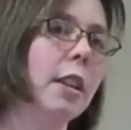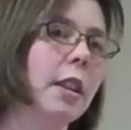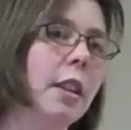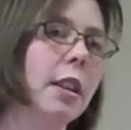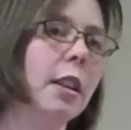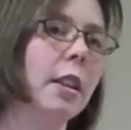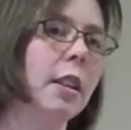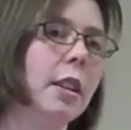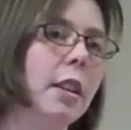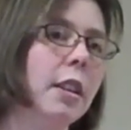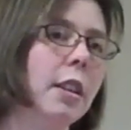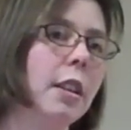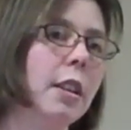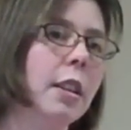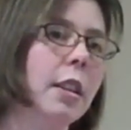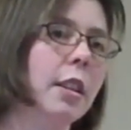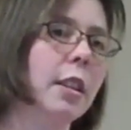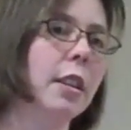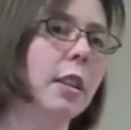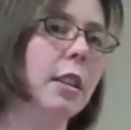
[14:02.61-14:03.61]

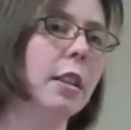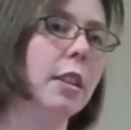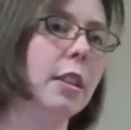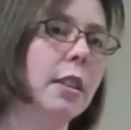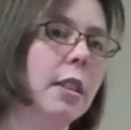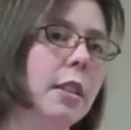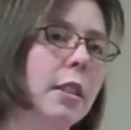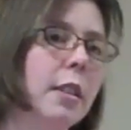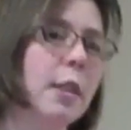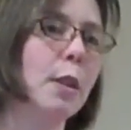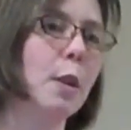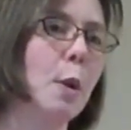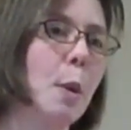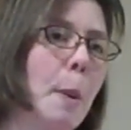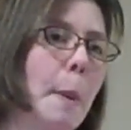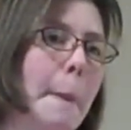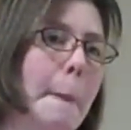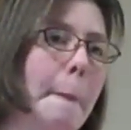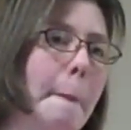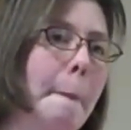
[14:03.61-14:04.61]
resources if you have
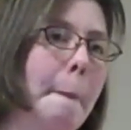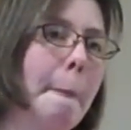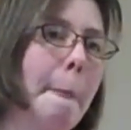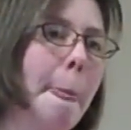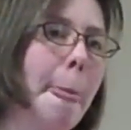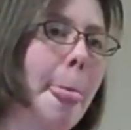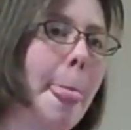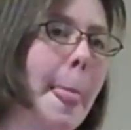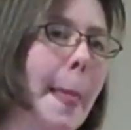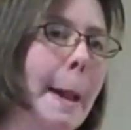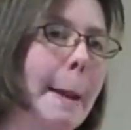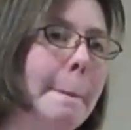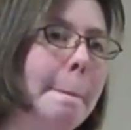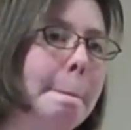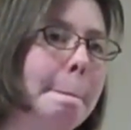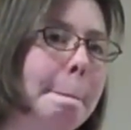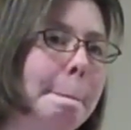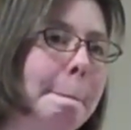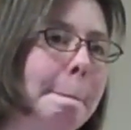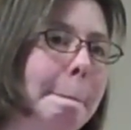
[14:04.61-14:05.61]
it all in one
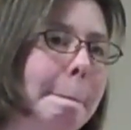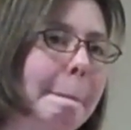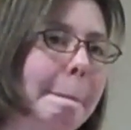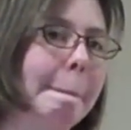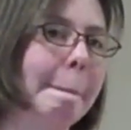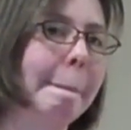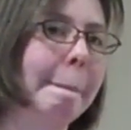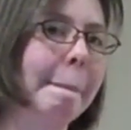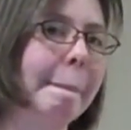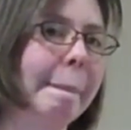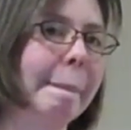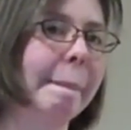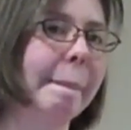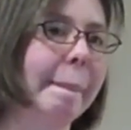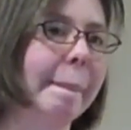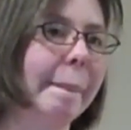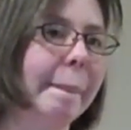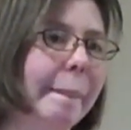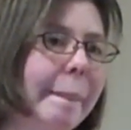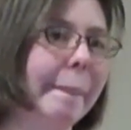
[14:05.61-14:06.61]

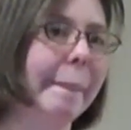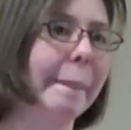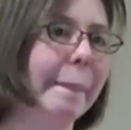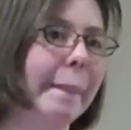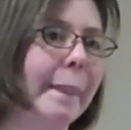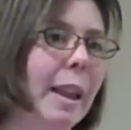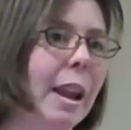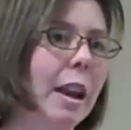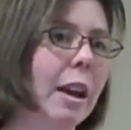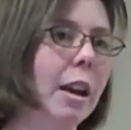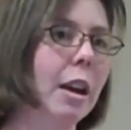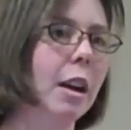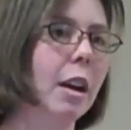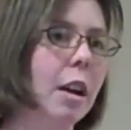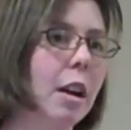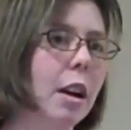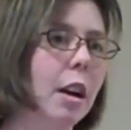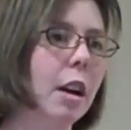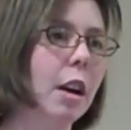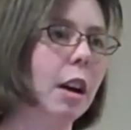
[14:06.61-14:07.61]
installation and
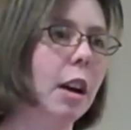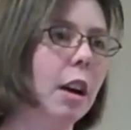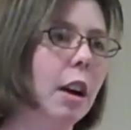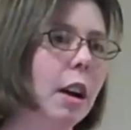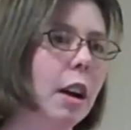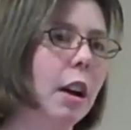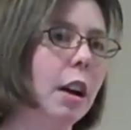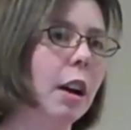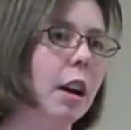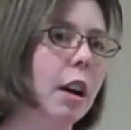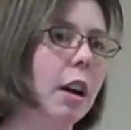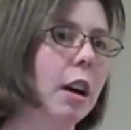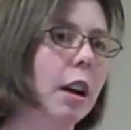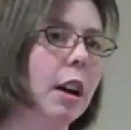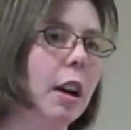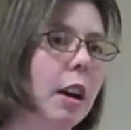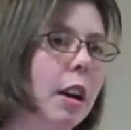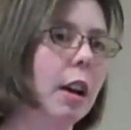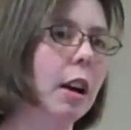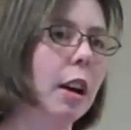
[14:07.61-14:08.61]
database than if you
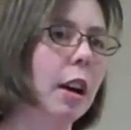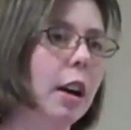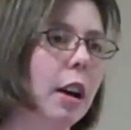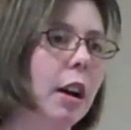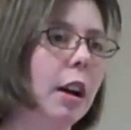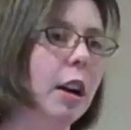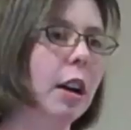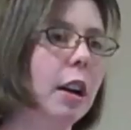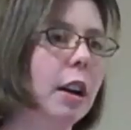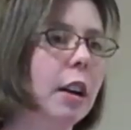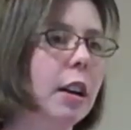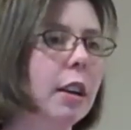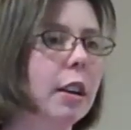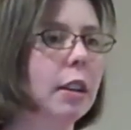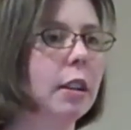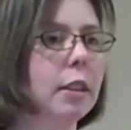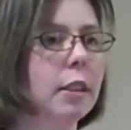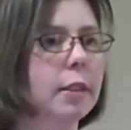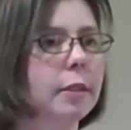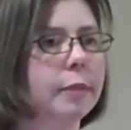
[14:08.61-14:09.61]
have
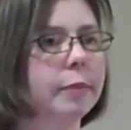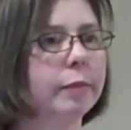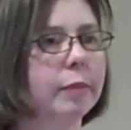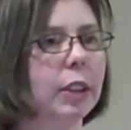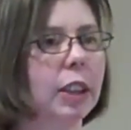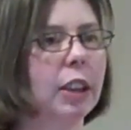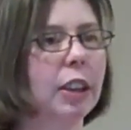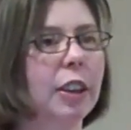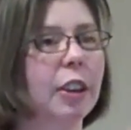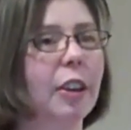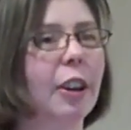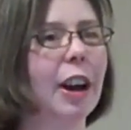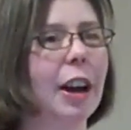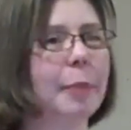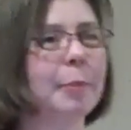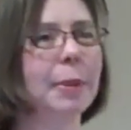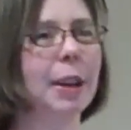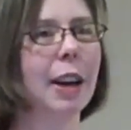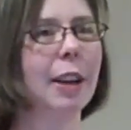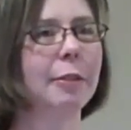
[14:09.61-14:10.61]
uh, different? You know,
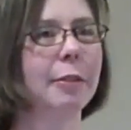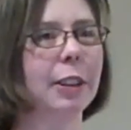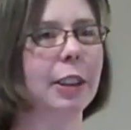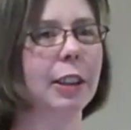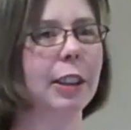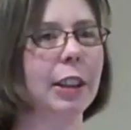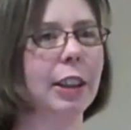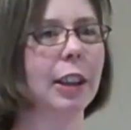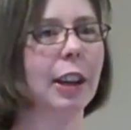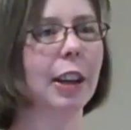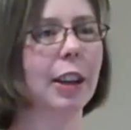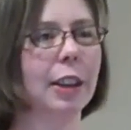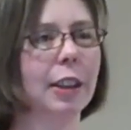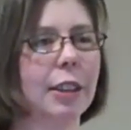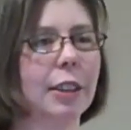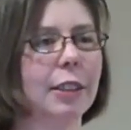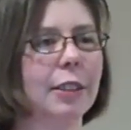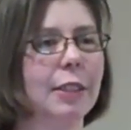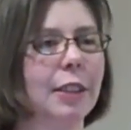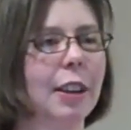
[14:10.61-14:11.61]
I'm not really
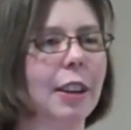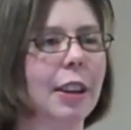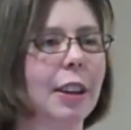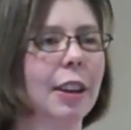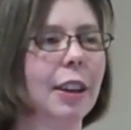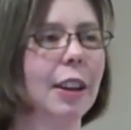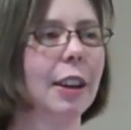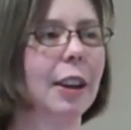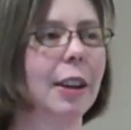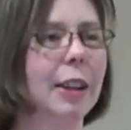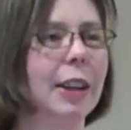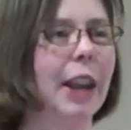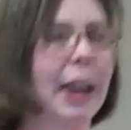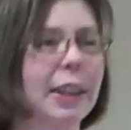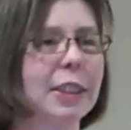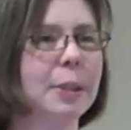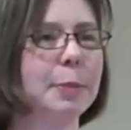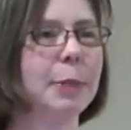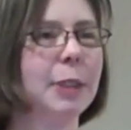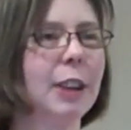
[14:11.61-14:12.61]
a an
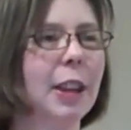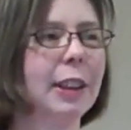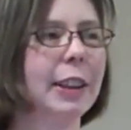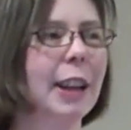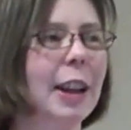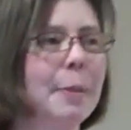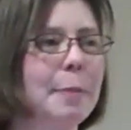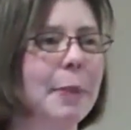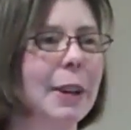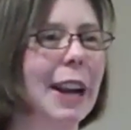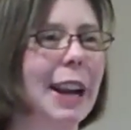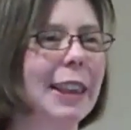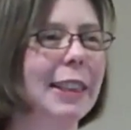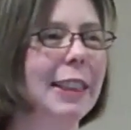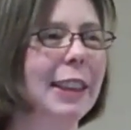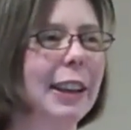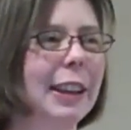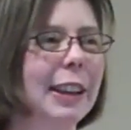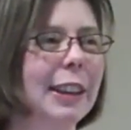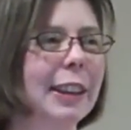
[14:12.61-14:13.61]
expert on that, but I
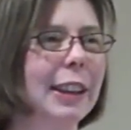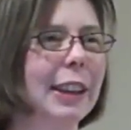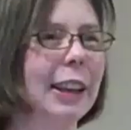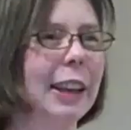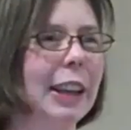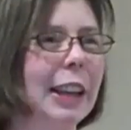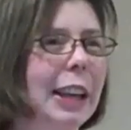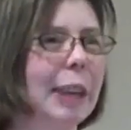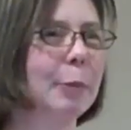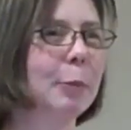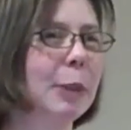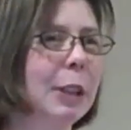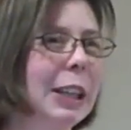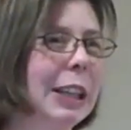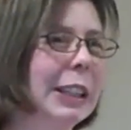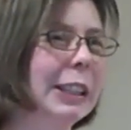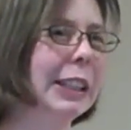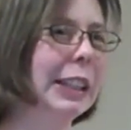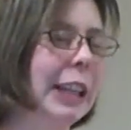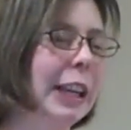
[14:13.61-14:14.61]
think that it would
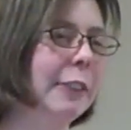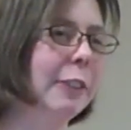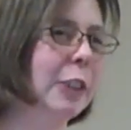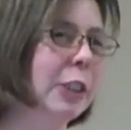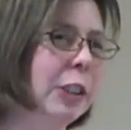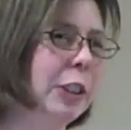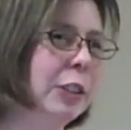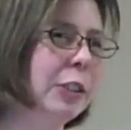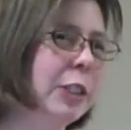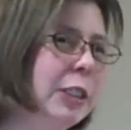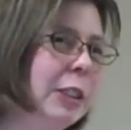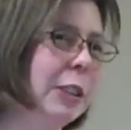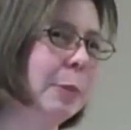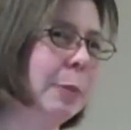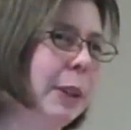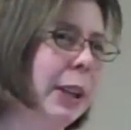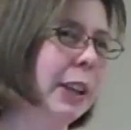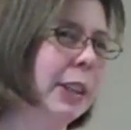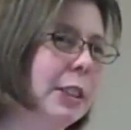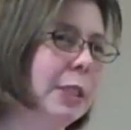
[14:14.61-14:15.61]
at least, if you're using
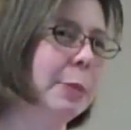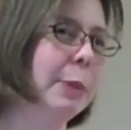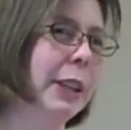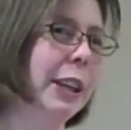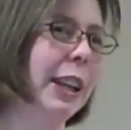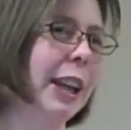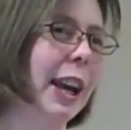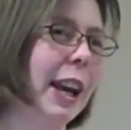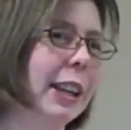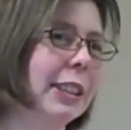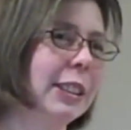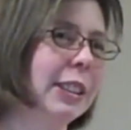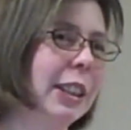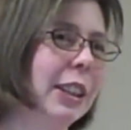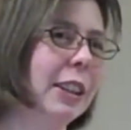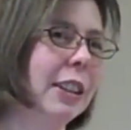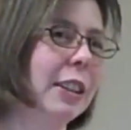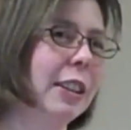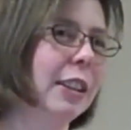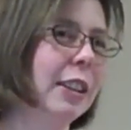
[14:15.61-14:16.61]
PHP
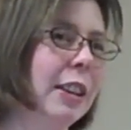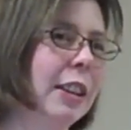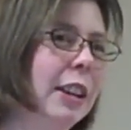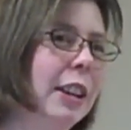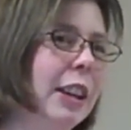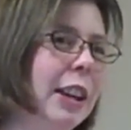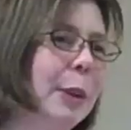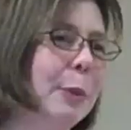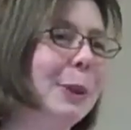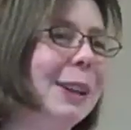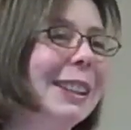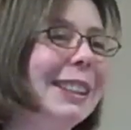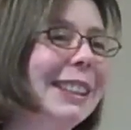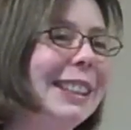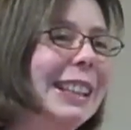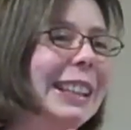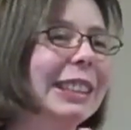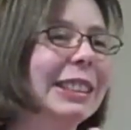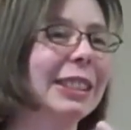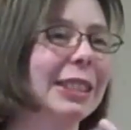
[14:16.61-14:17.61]
caching, it would at
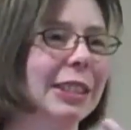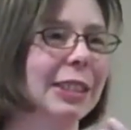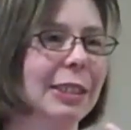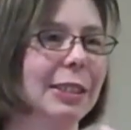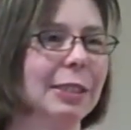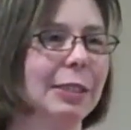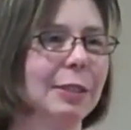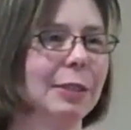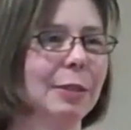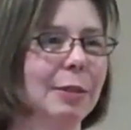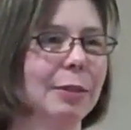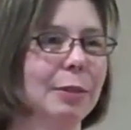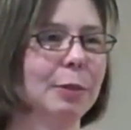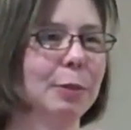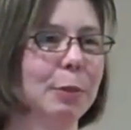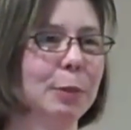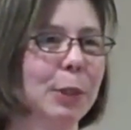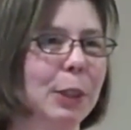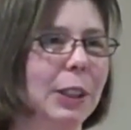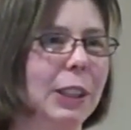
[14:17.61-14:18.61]
least
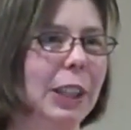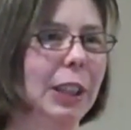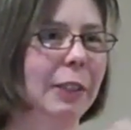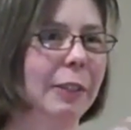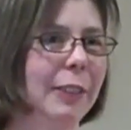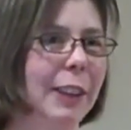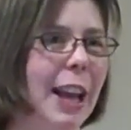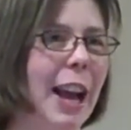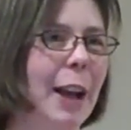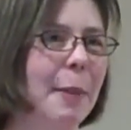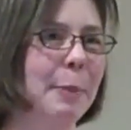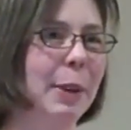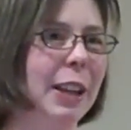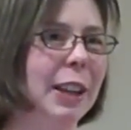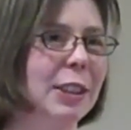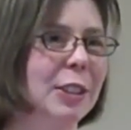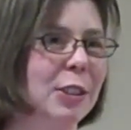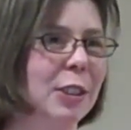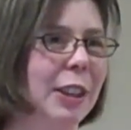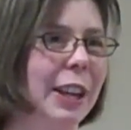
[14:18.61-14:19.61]
relieve that
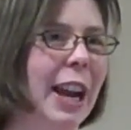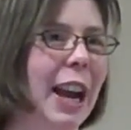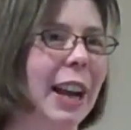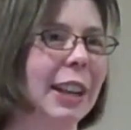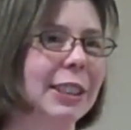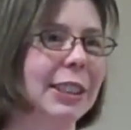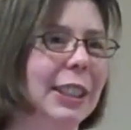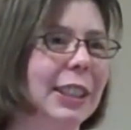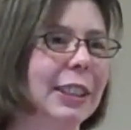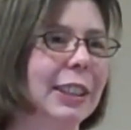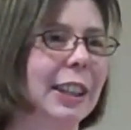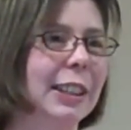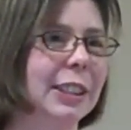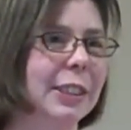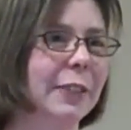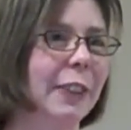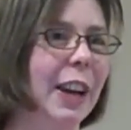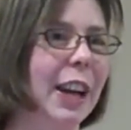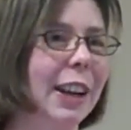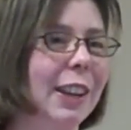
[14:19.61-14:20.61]
because you're caching
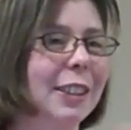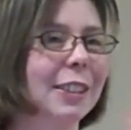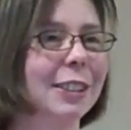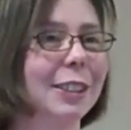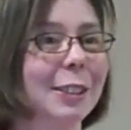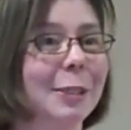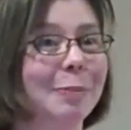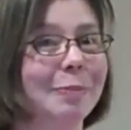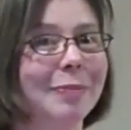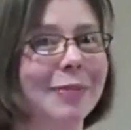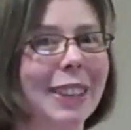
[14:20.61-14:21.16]
less files.